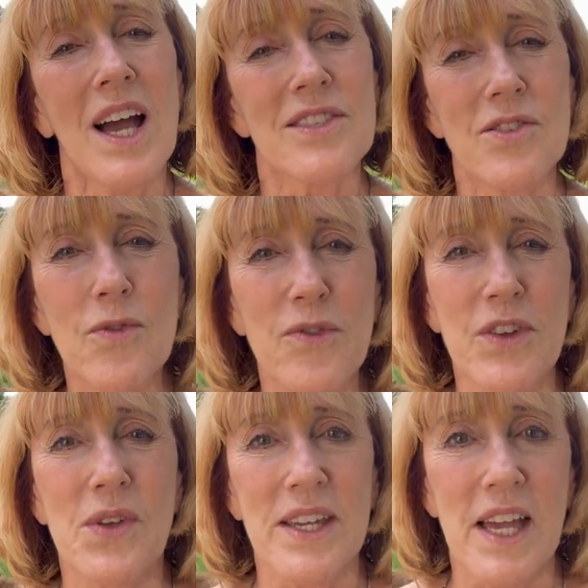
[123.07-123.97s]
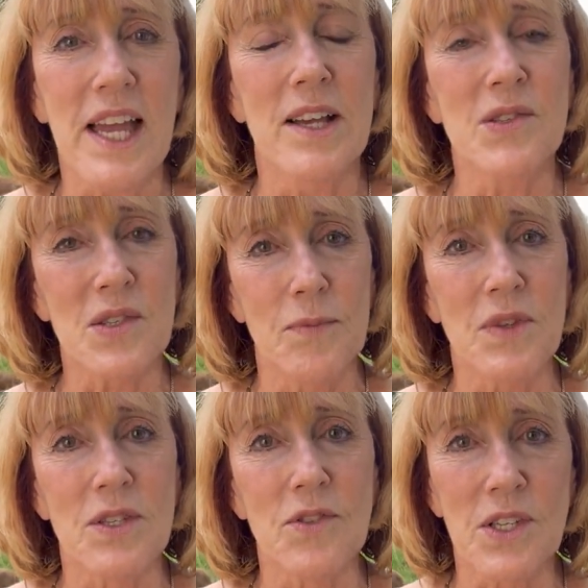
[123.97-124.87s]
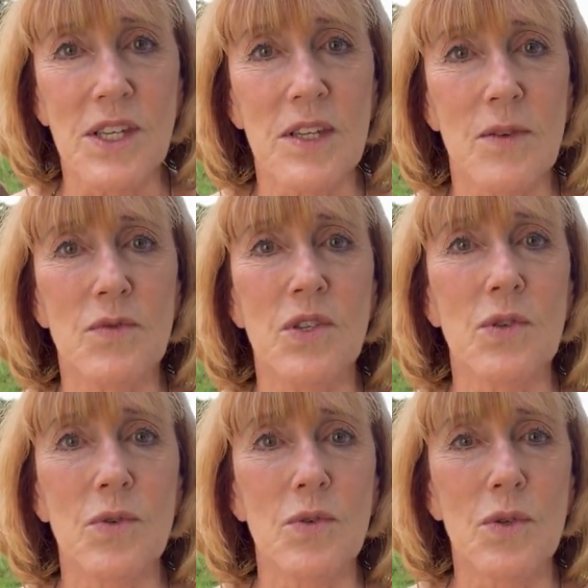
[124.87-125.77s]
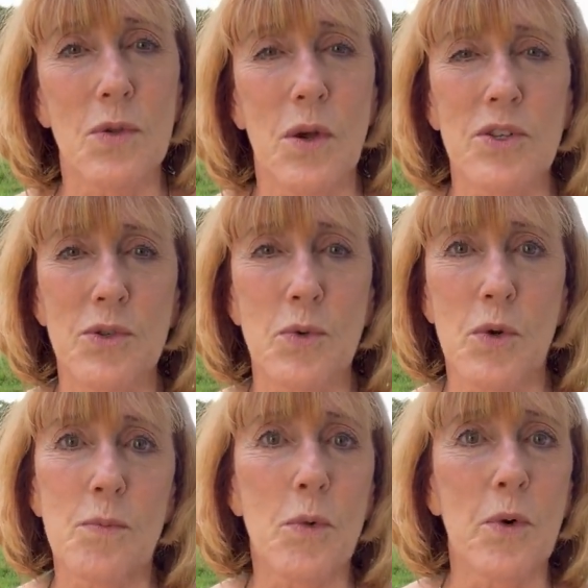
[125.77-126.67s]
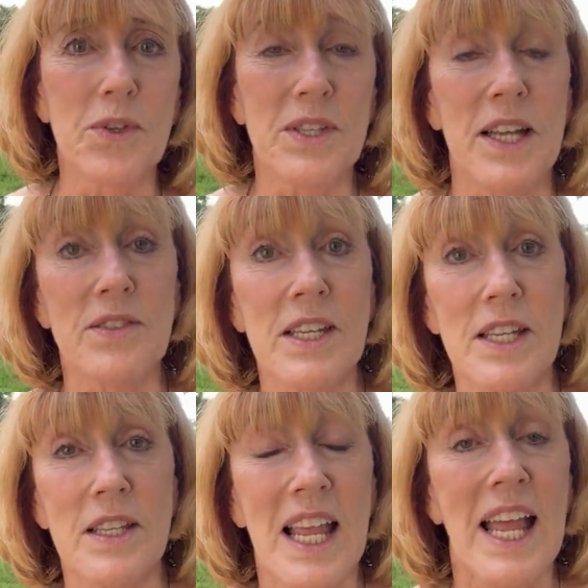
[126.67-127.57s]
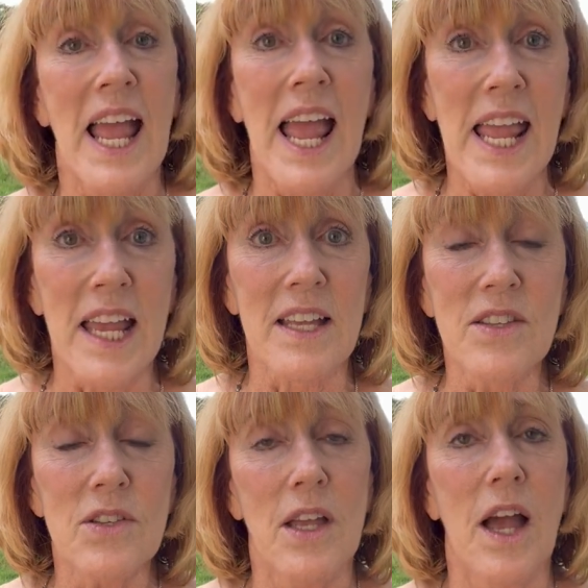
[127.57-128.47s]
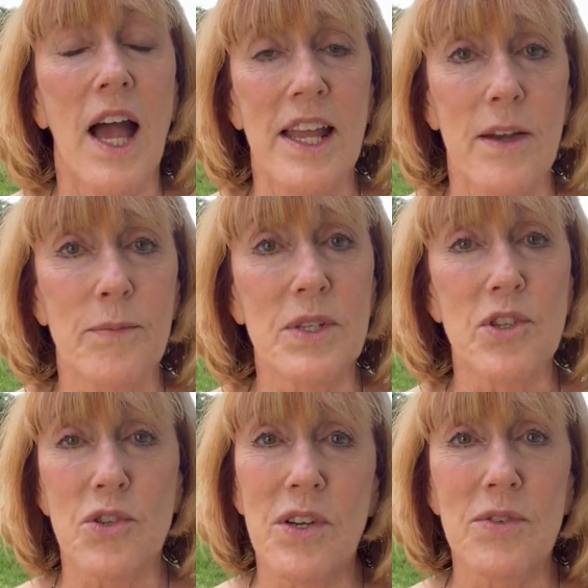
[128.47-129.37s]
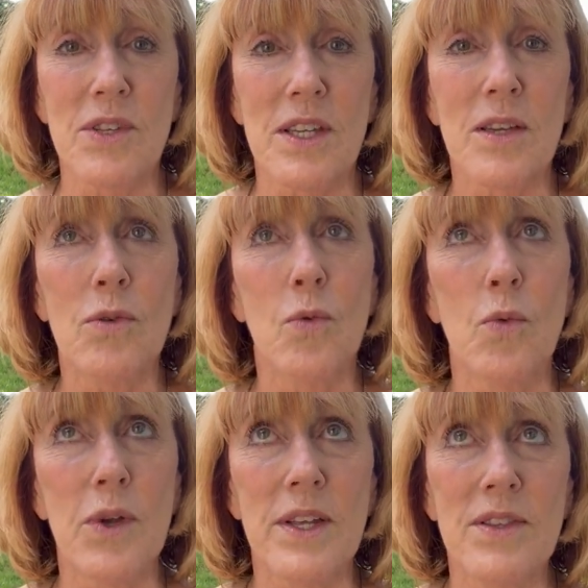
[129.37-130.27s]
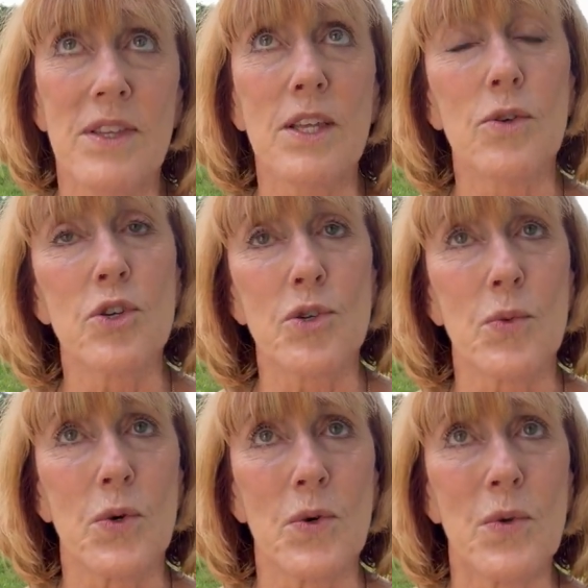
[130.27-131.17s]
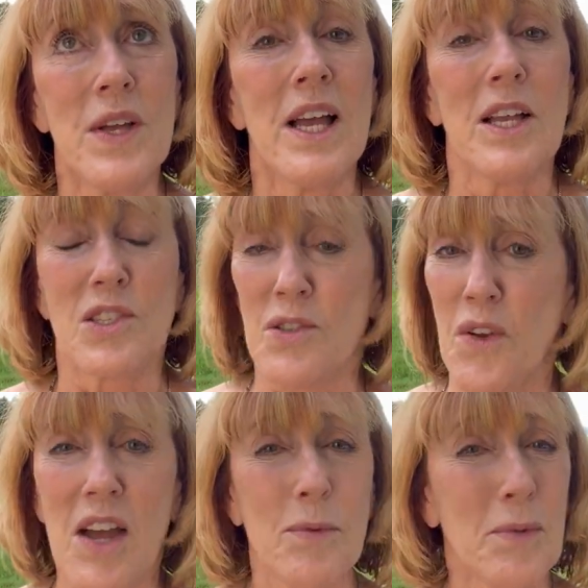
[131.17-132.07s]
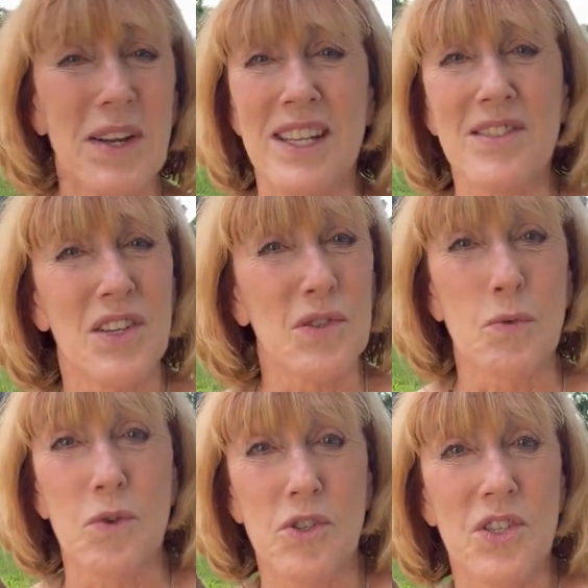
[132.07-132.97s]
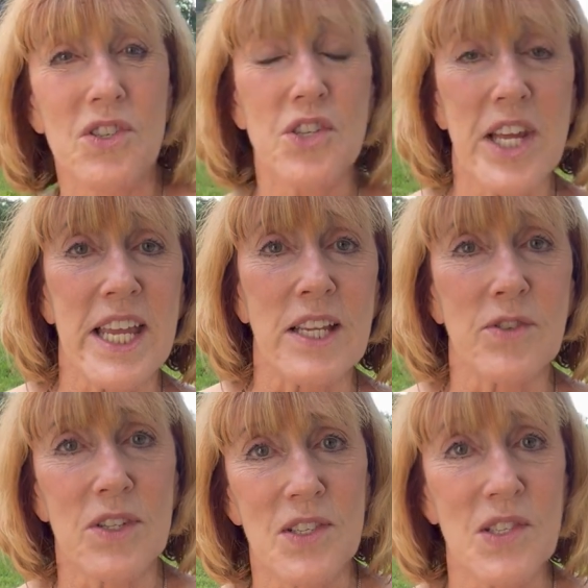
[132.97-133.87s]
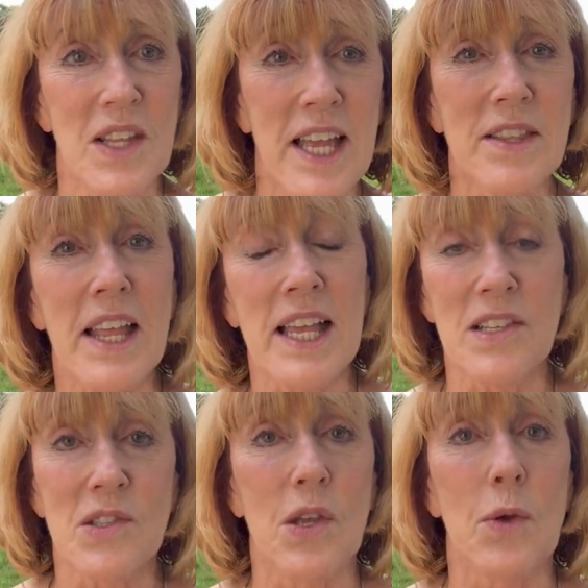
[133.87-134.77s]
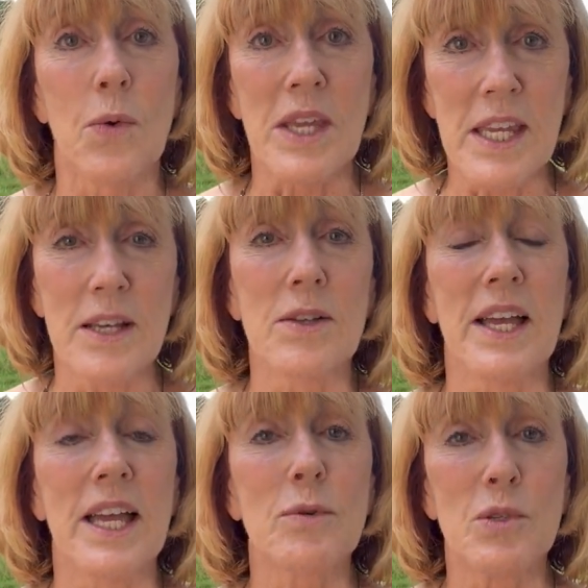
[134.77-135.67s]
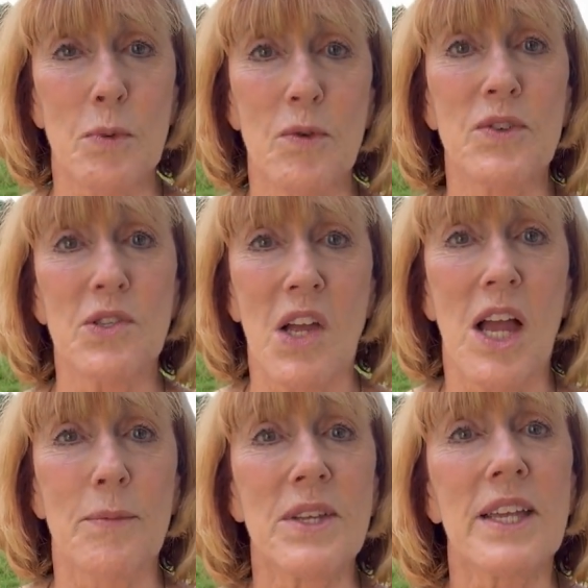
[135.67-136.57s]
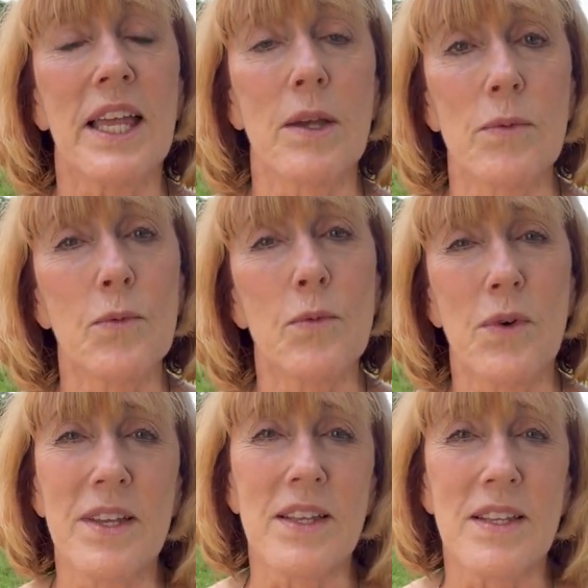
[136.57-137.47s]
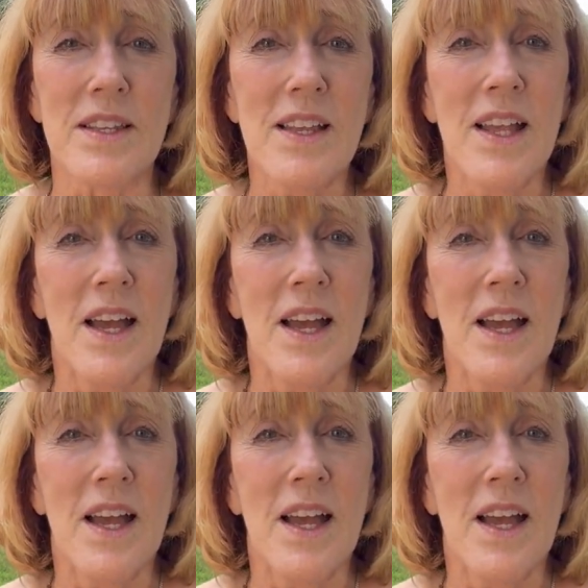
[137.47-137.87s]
I do feel like I have something to give to the larger world more than I did. And I have been struggling with the usual survival brain doesn't want you to change and this and that and that. So ELA was perfect timing. And when